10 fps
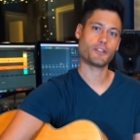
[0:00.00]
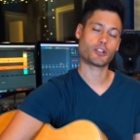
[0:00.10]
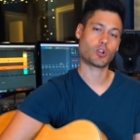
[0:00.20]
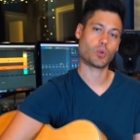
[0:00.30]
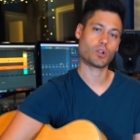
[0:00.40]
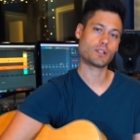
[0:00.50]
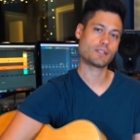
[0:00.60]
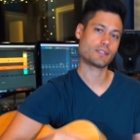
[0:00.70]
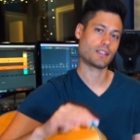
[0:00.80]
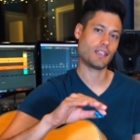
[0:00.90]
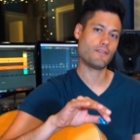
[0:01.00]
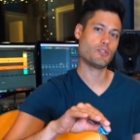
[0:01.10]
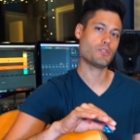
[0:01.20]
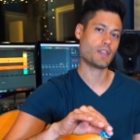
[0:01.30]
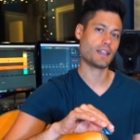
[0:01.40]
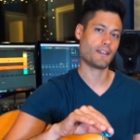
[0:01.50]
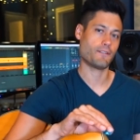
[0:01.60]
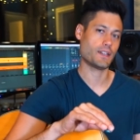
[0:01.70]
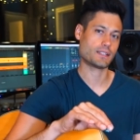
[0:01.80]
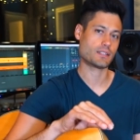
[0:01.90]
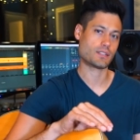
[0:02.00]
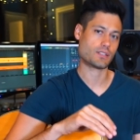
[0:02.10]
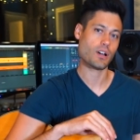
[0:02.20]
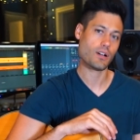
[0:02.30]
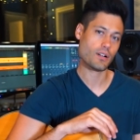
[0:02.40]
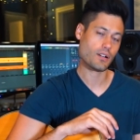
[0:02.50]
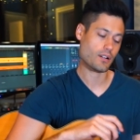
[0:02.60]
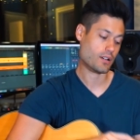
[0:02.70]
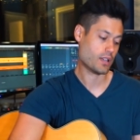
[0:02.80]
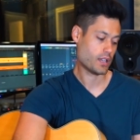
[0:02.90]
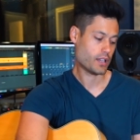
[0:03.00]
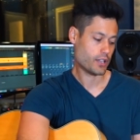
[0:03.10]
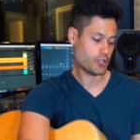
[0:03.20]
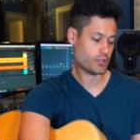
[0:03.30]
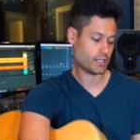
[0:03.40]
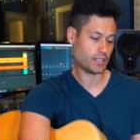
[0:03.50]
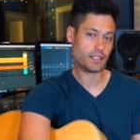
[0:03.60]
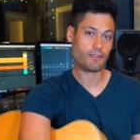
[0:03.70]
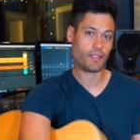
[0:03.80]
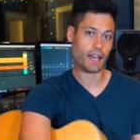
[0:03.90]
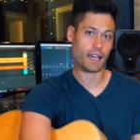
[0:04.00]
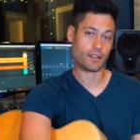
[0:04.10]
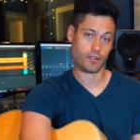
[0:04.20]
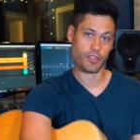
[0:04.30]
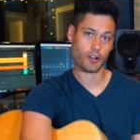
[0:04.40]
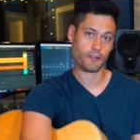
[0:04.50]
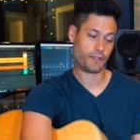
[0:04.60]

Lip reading: your chords, if you think it fits the song, you could leave that third